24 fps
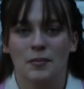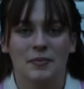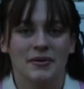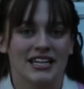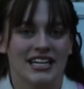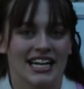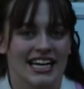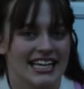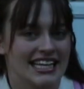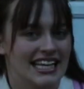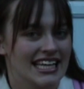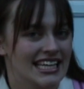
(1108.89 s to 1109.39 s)
that I
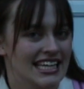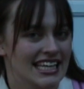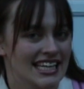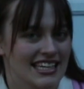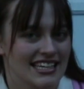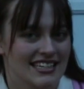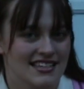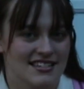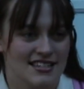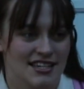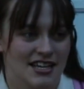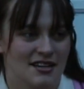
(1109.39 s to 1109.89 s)
can get it
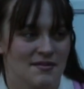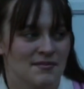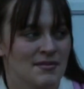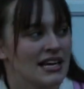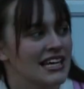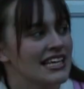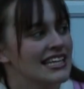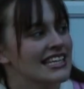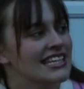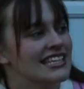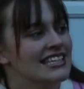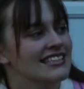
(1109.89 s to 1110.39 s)
done by
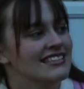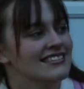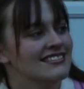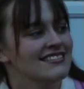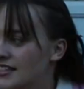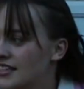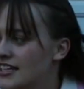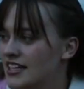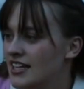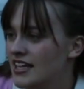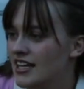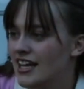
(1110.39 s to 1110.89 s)
then.
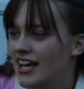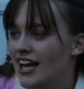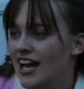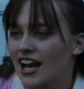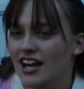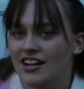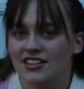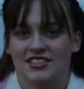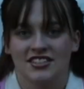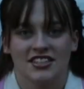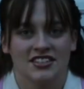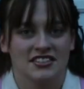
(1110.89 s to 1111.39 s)

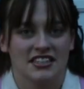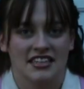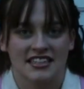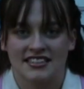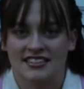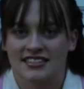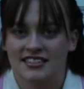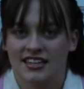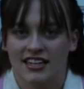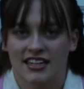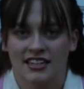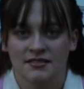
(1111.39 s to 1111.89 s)
Until next
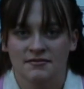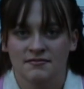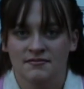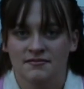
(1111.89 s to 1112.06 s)
time,